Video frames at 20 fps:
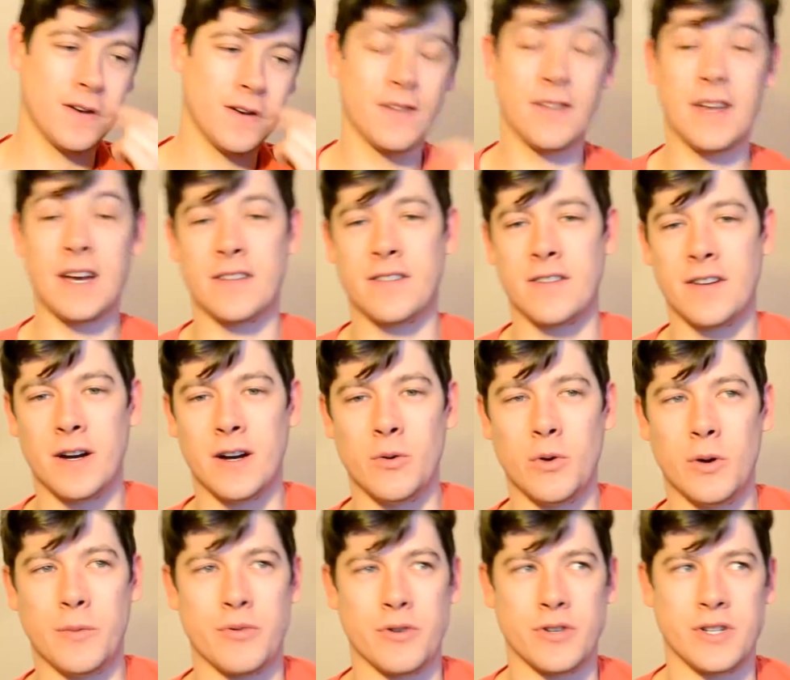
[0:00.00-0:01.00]
that
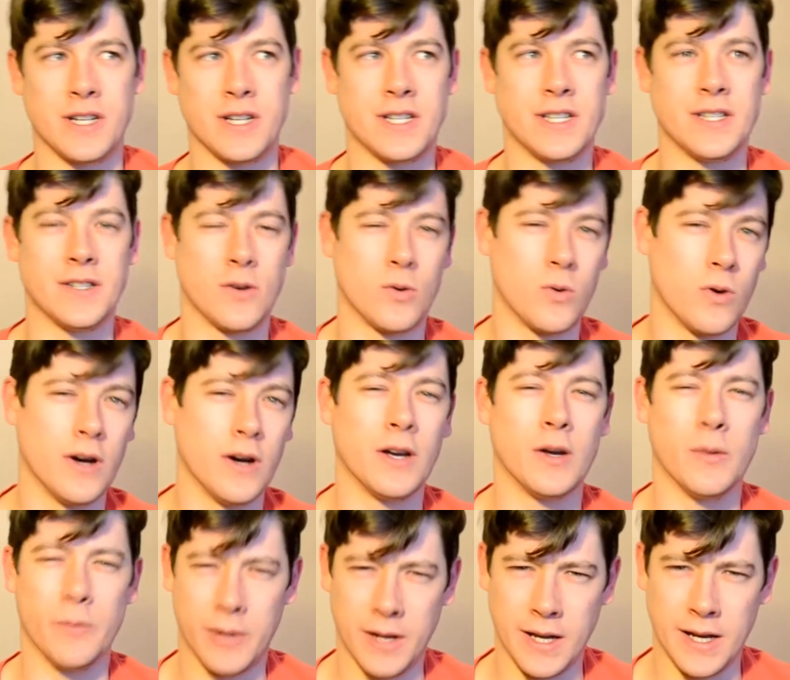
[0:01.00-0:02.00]
DIY project isn't quite
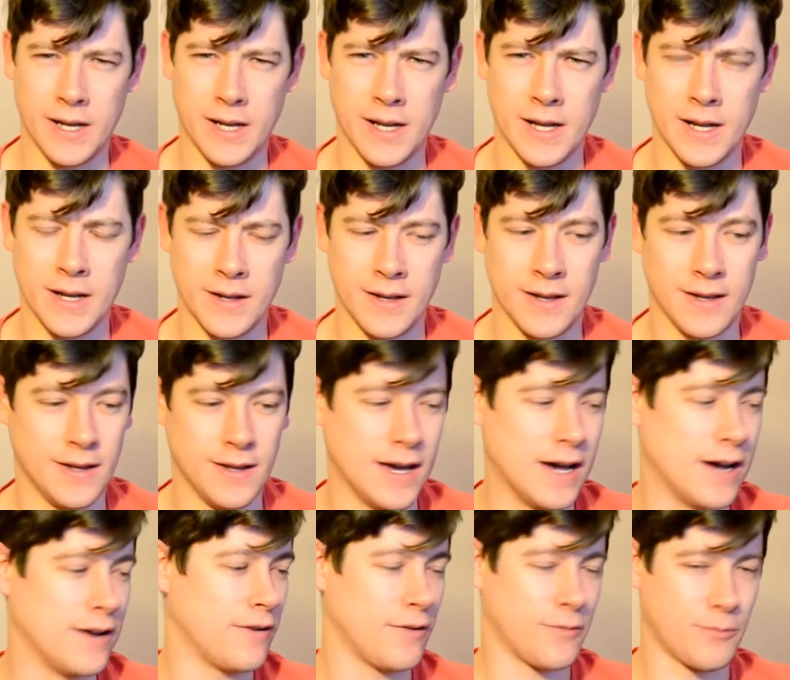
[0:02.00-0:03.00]
complete
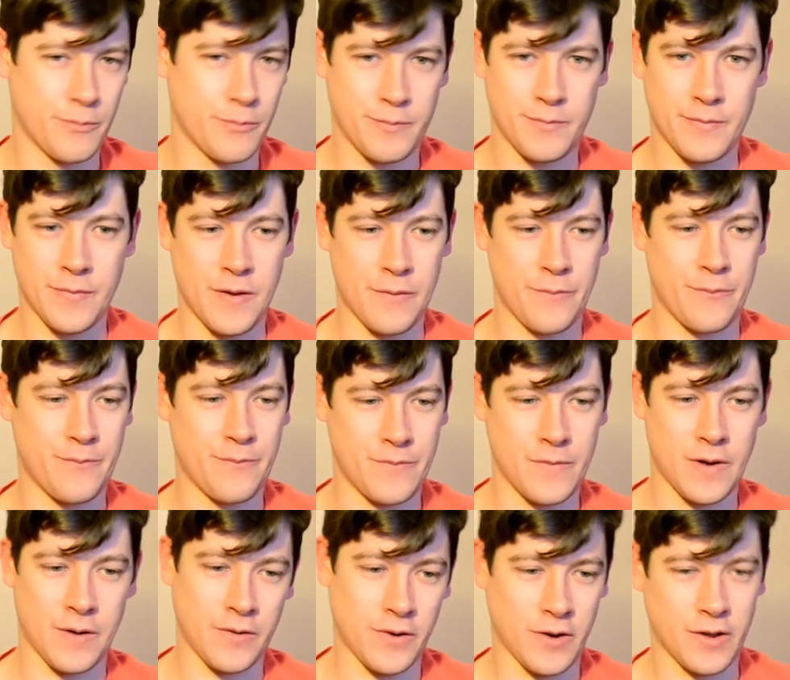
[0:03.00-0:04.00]
yet.
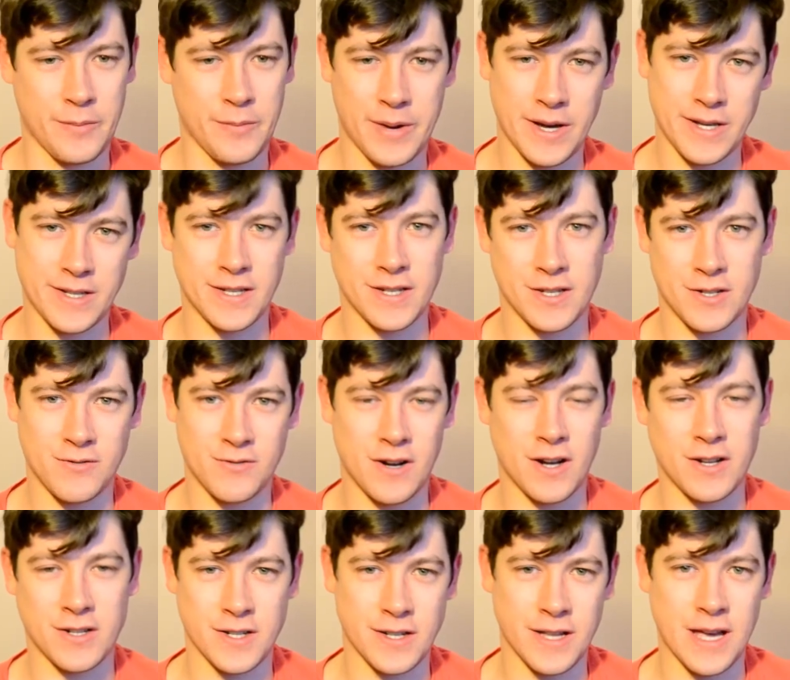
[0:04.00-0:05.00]
I've got the basic
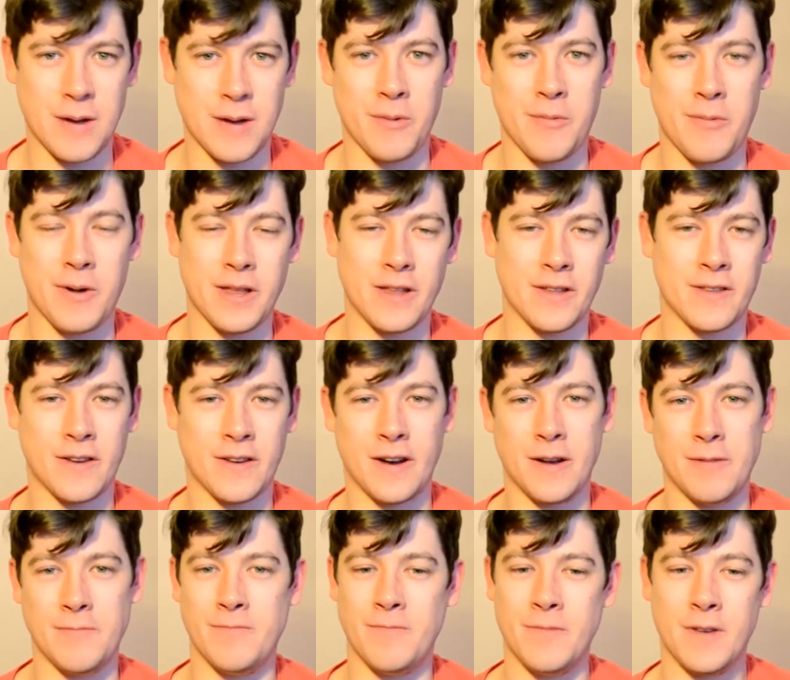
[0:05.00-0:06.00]
structure there, but by the
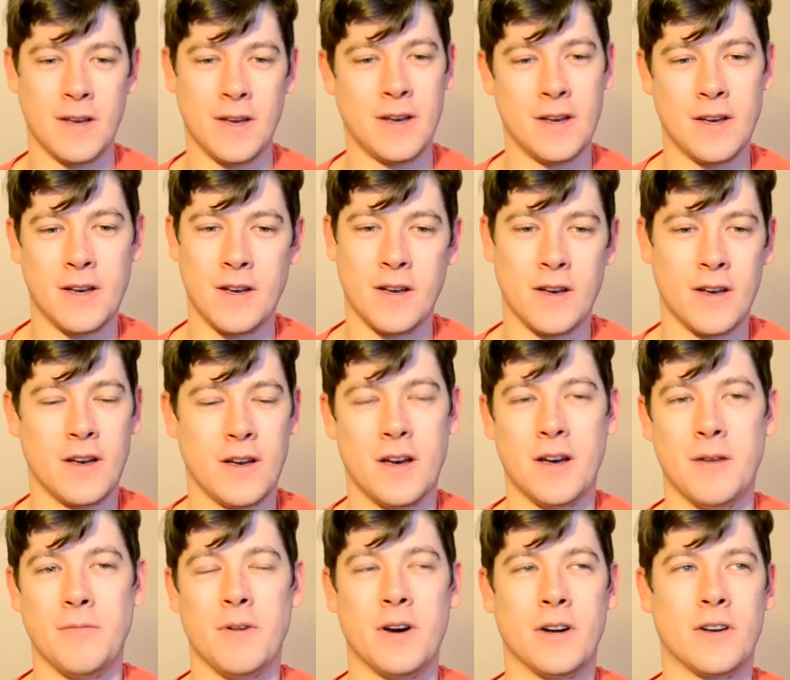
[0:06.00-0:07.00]
time
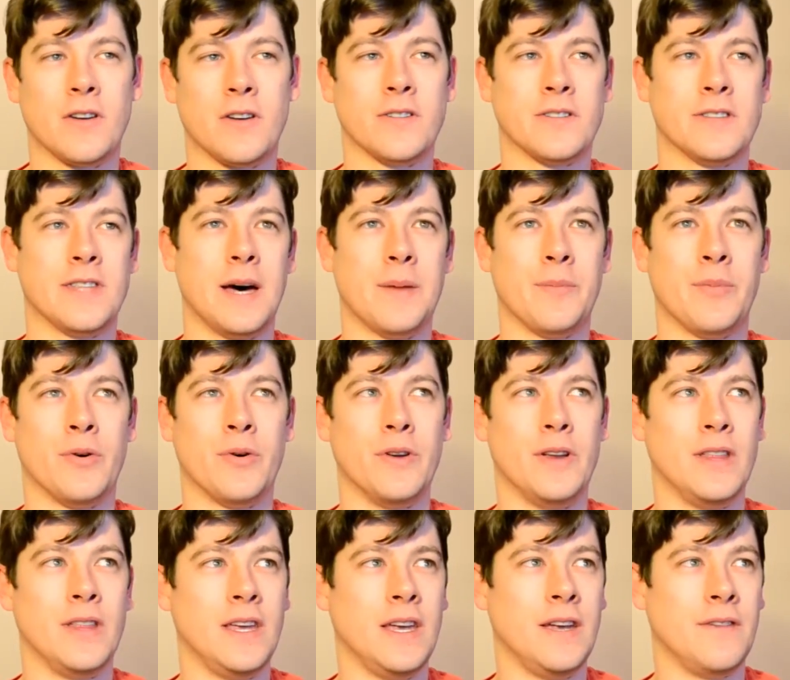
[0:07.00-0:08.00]
I got to that point
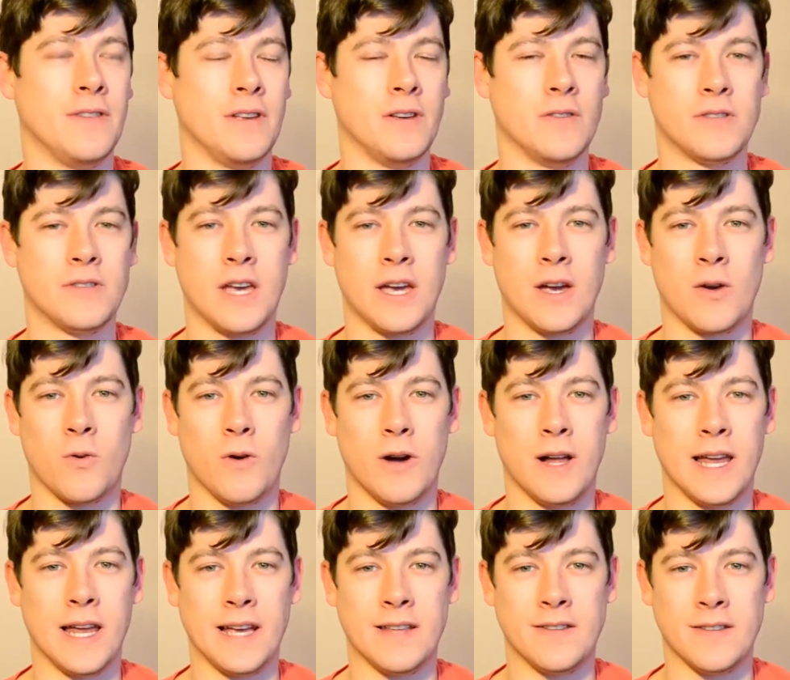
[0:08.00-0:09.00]
in the evening, it was getting quite
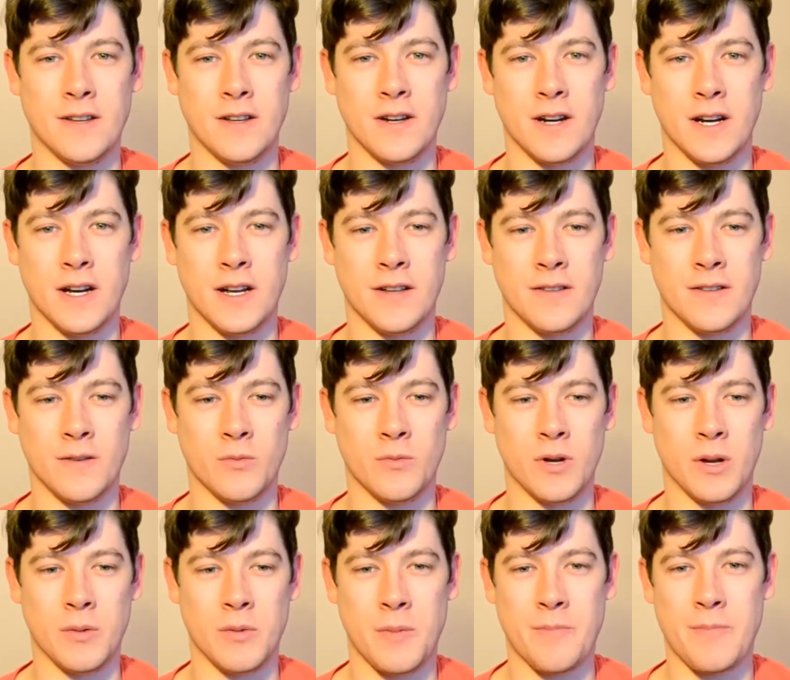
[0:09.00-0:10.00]
late at night, and I didn't
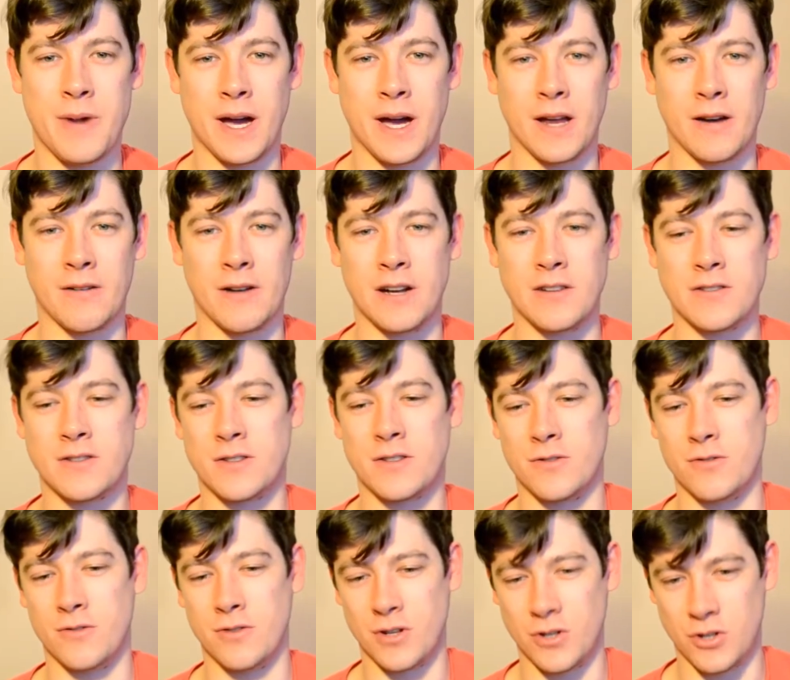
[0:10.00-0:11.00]
want to be banging around
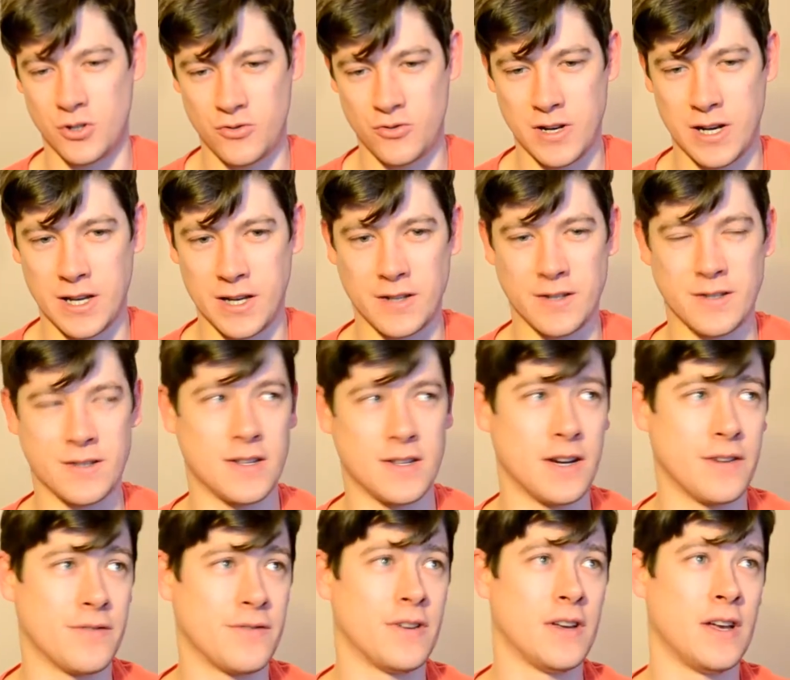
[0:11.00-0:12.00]
sawing and drilling and
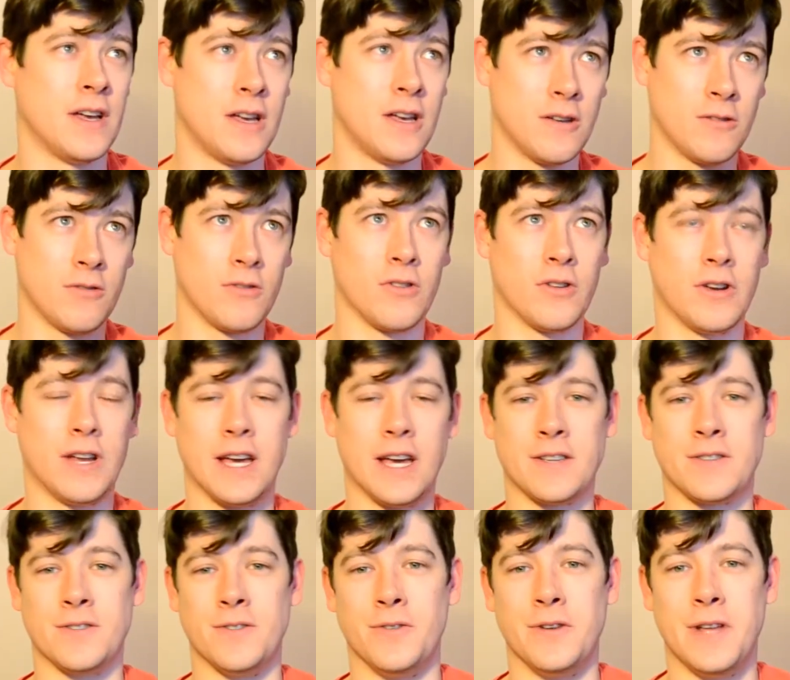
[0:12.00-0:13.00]
stuff. I've got
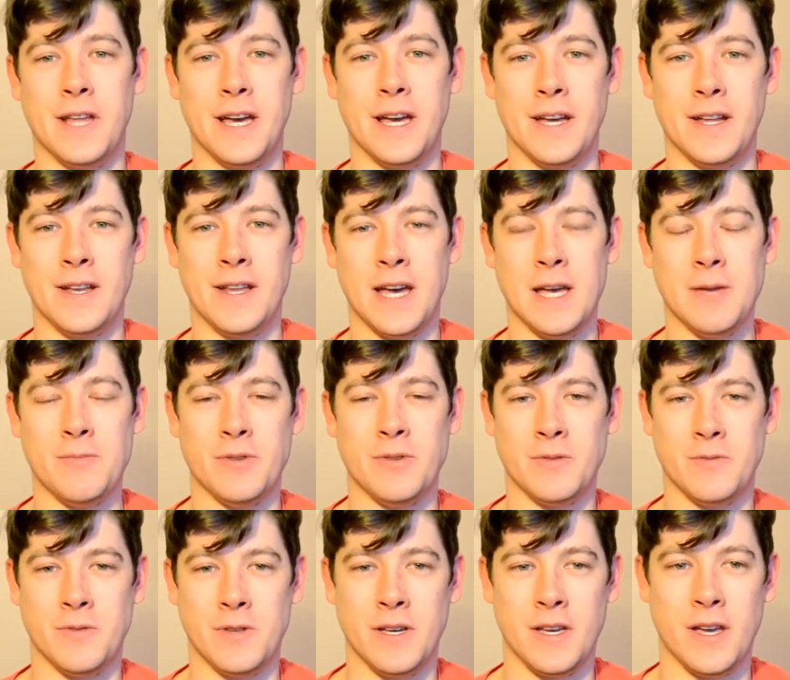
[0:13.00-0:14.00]
next door
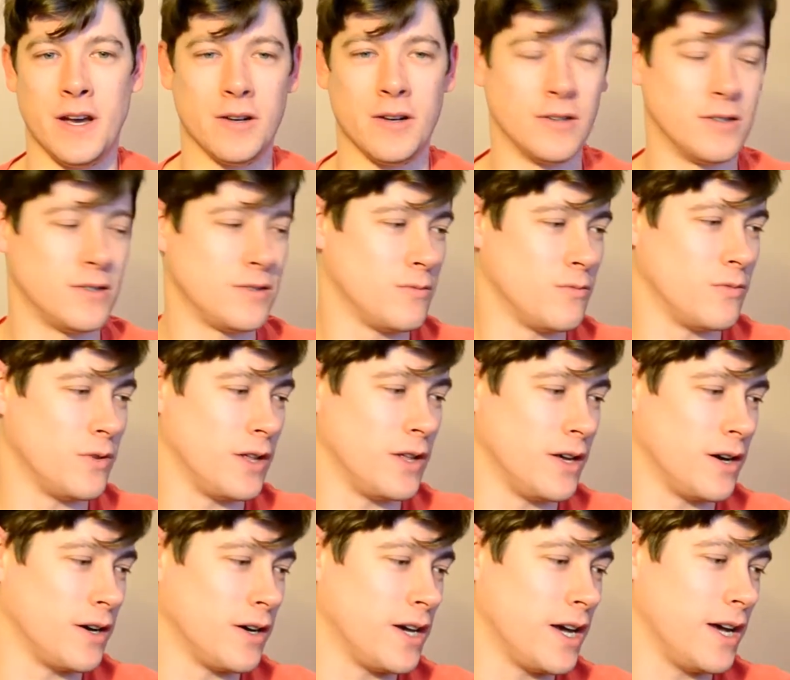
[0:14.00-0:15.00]
neighbours with a young
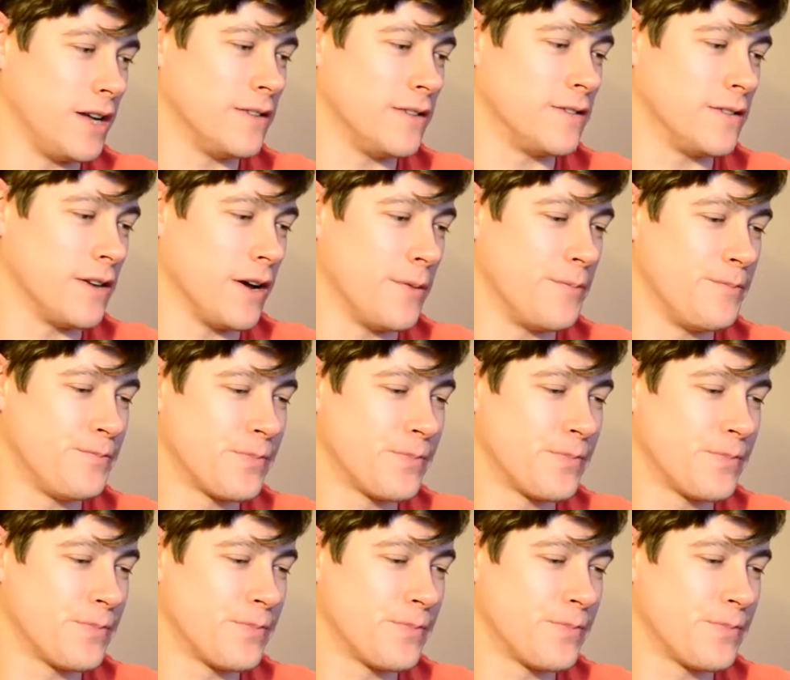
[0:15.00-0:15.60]
kid, so